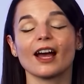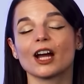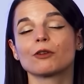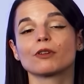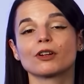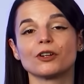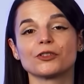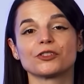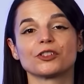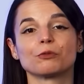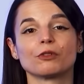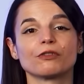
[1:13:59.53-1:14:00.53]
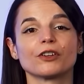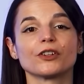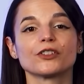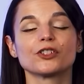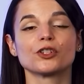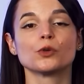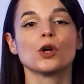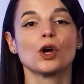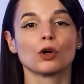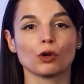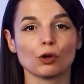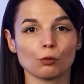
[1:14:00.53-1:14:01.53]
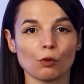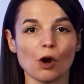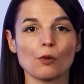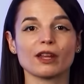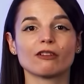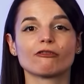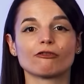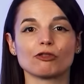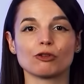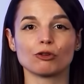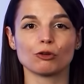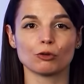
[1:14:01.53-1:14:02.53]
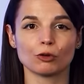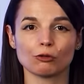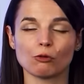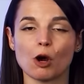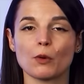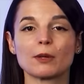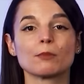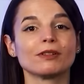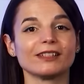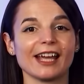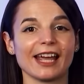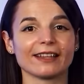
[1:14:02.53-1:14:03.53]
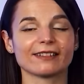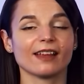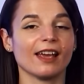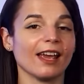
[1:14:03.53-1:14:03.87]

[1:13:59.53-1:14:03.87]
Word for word: agriculture refers to growing food, growing plants,